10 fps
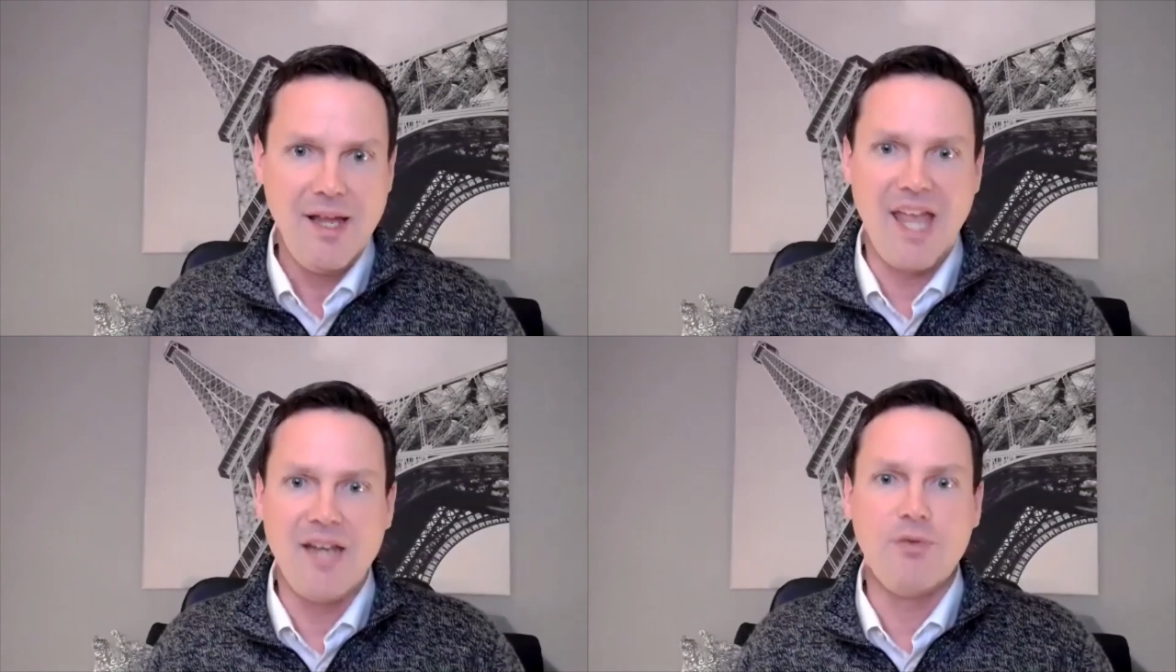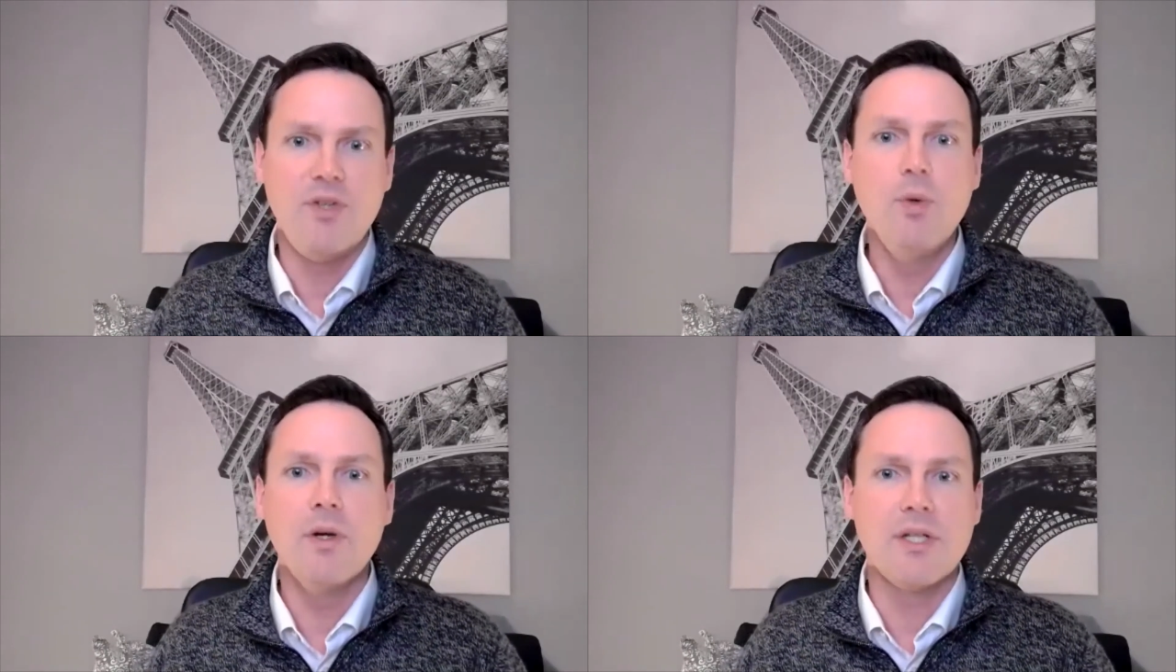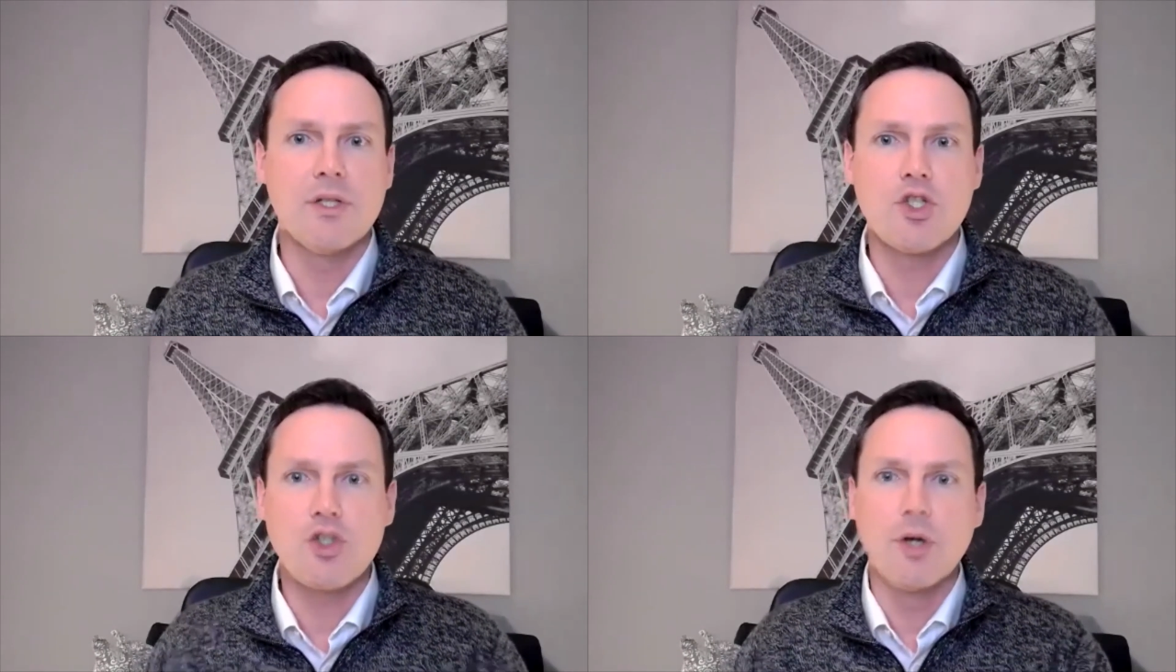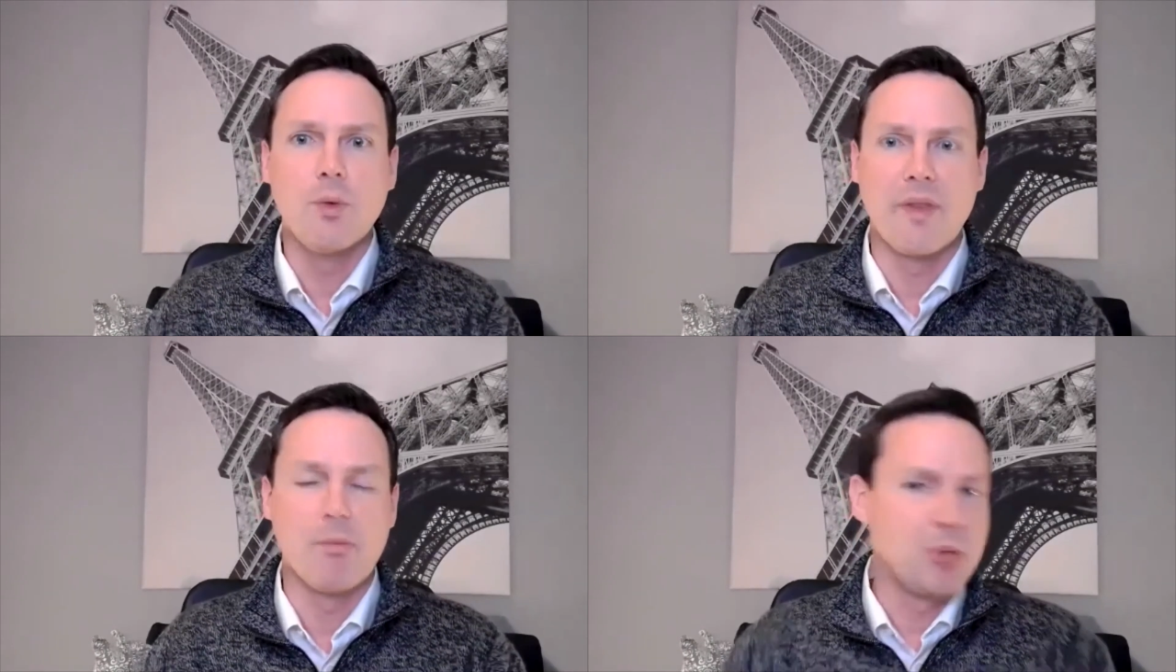And if you were to start
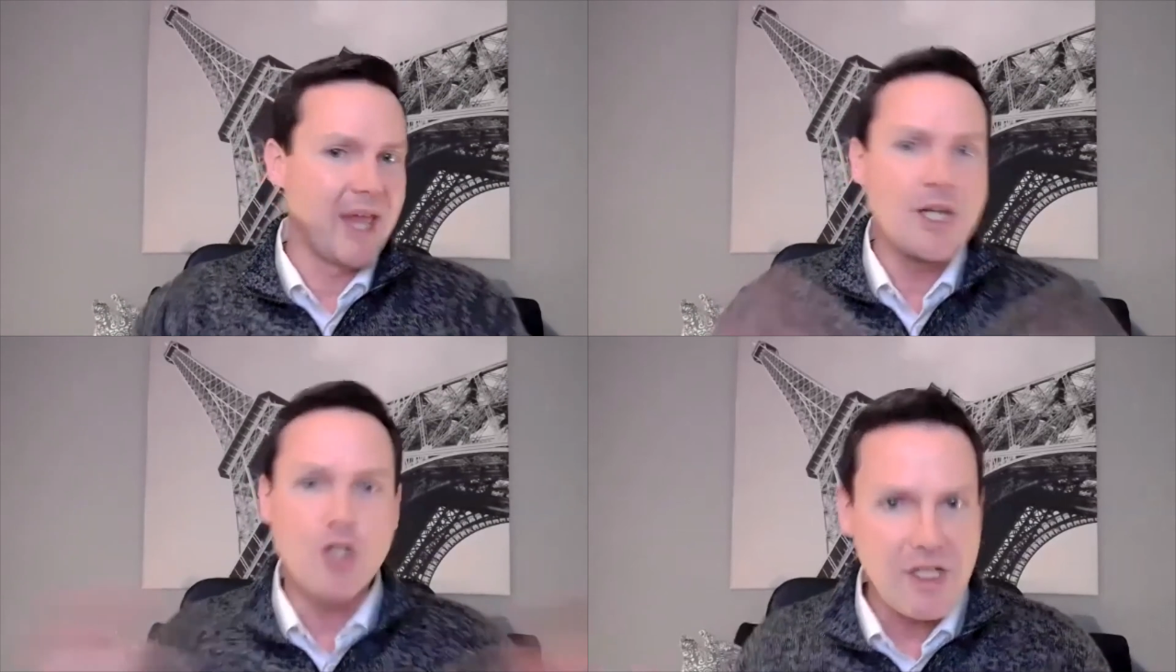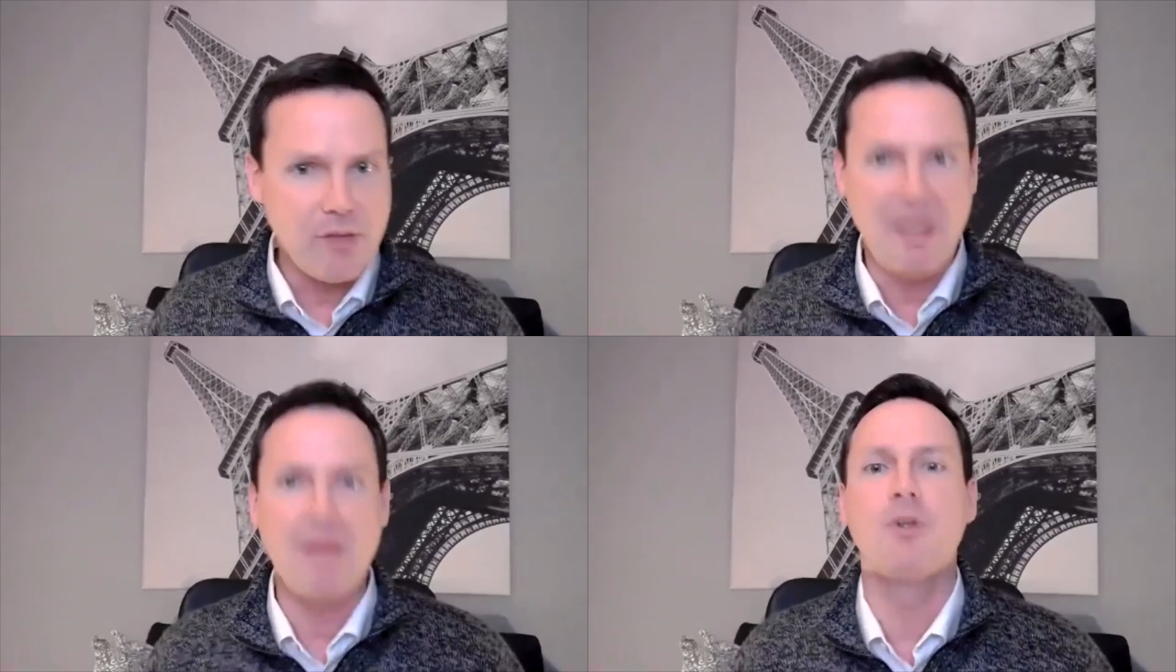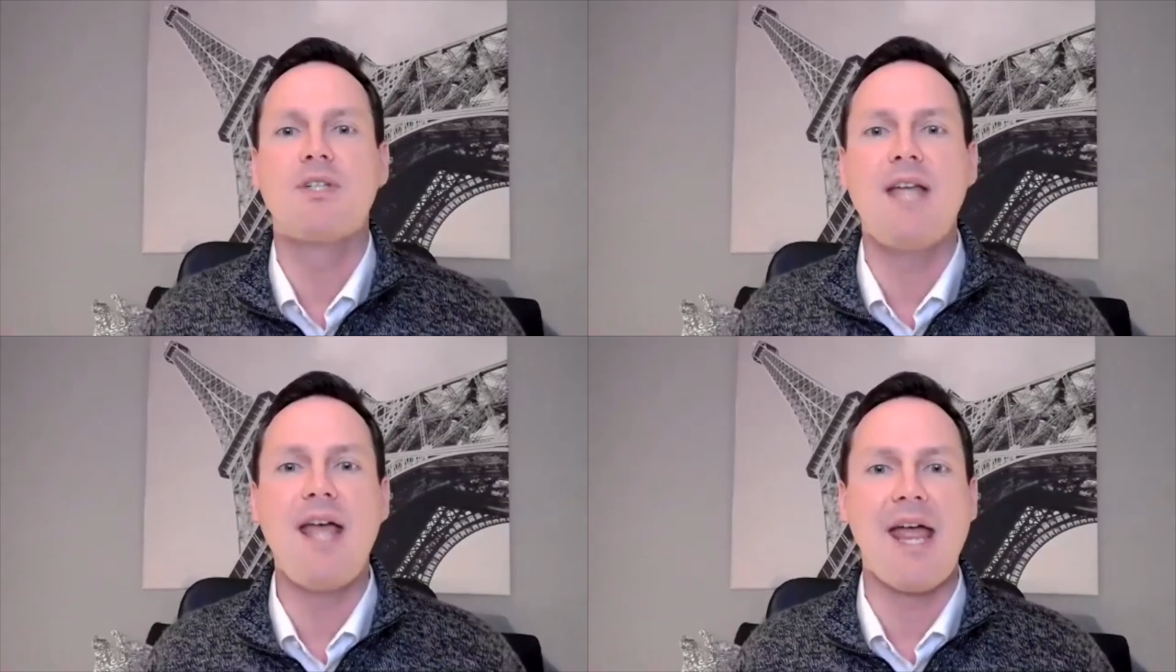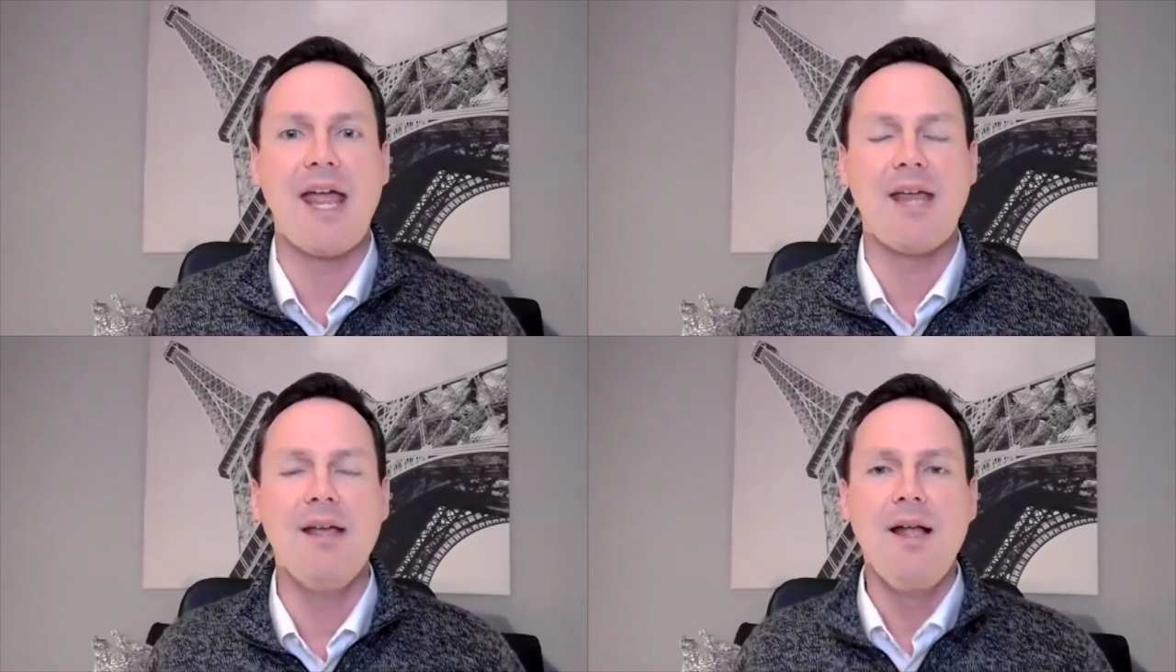with a blank sheet of paper
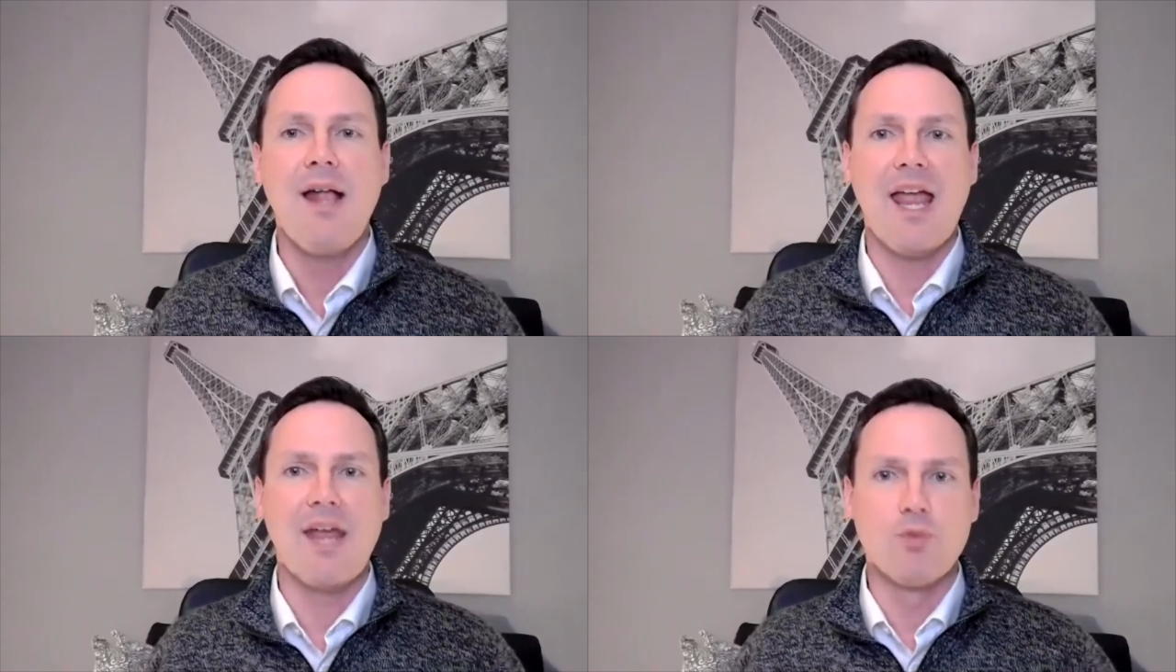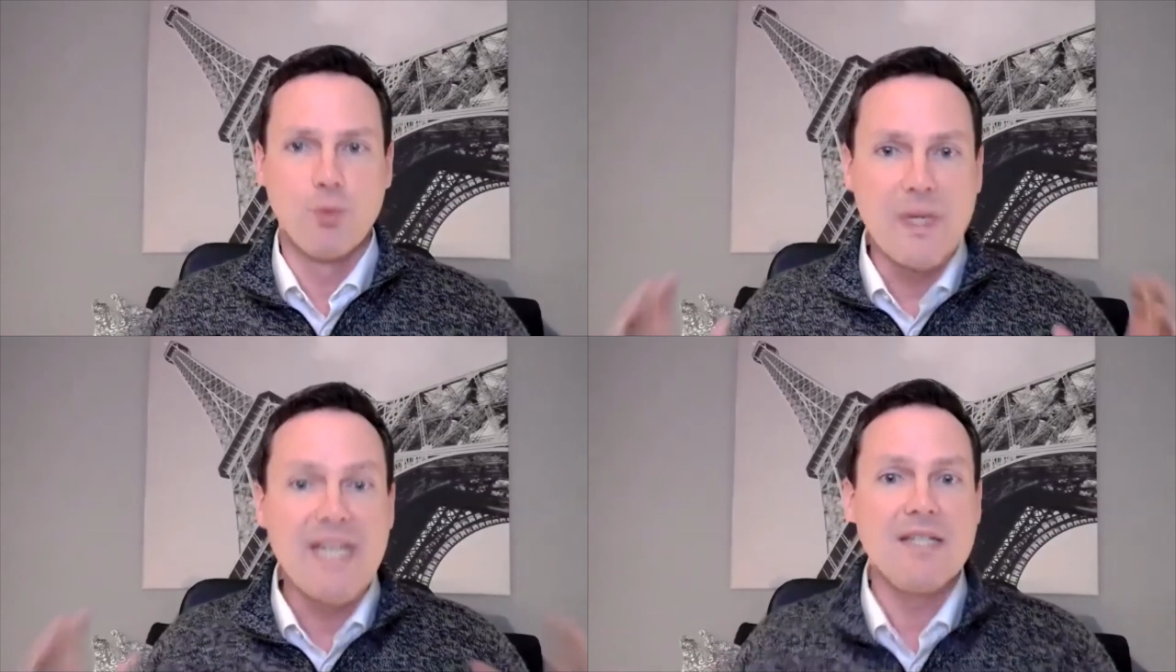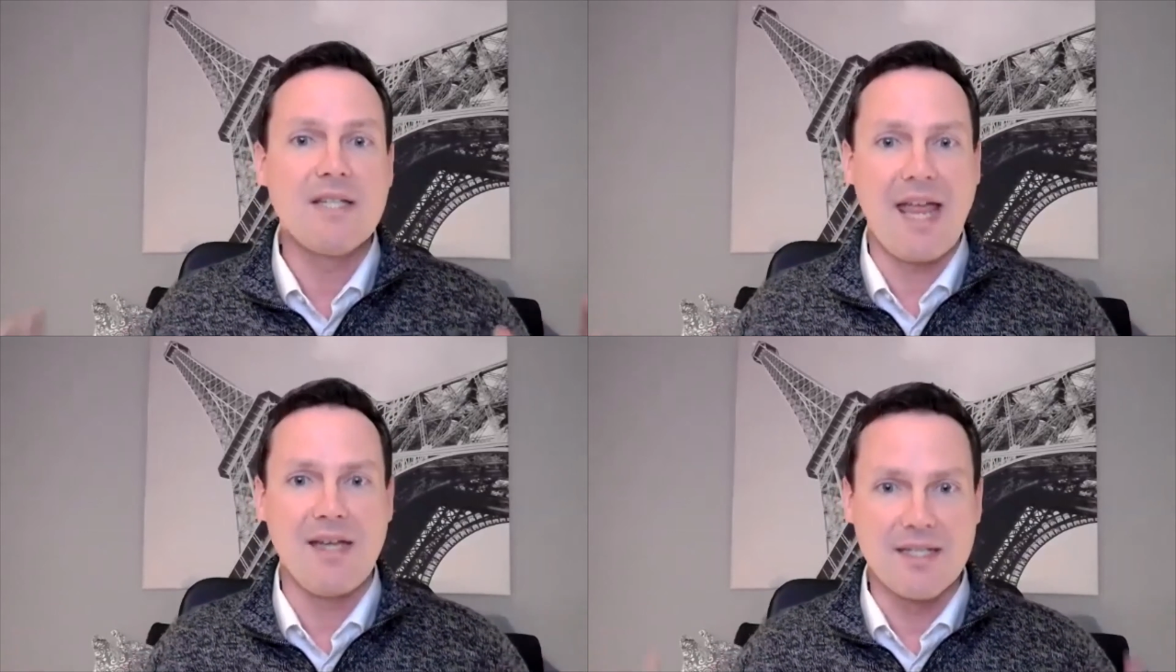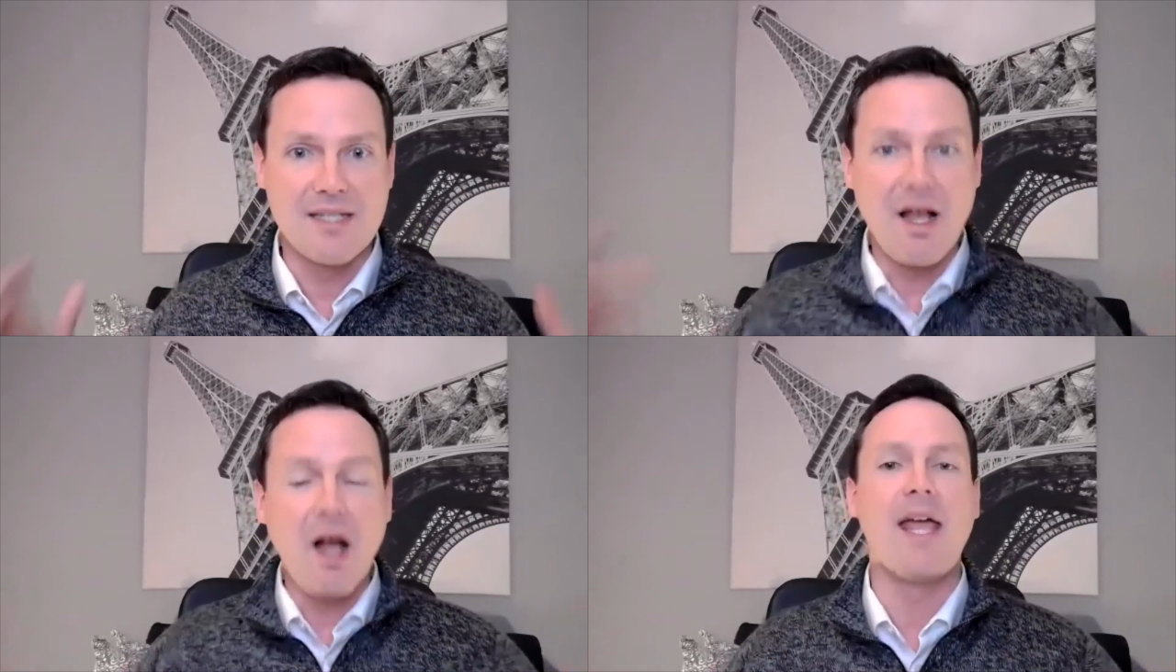today and redesign and
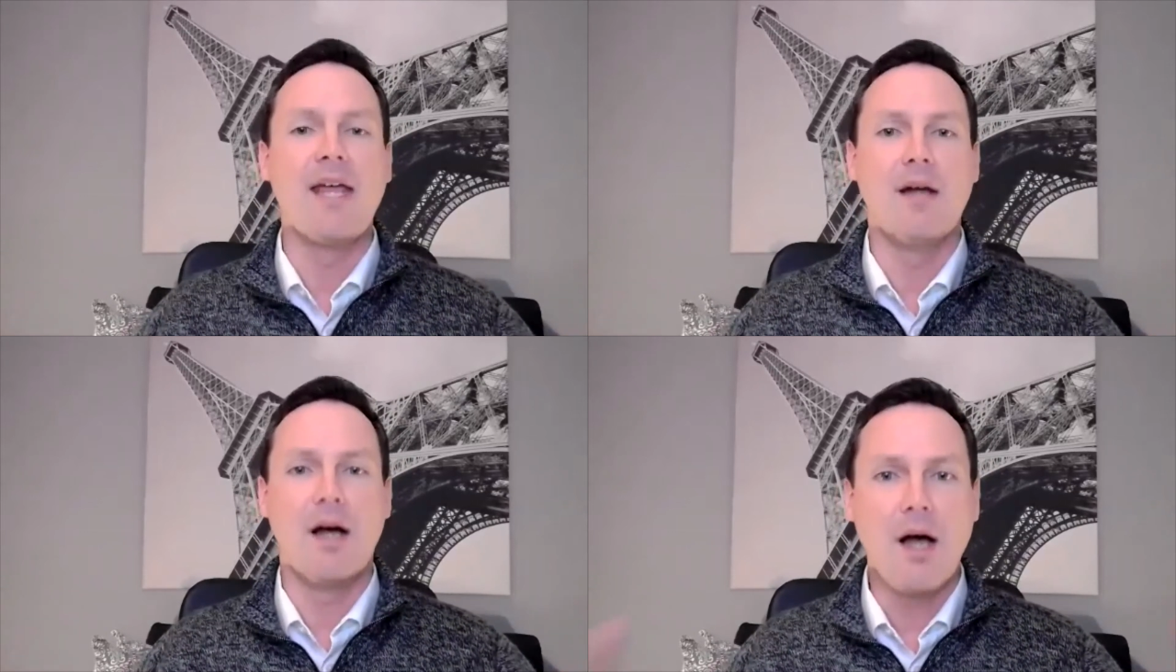design a, a,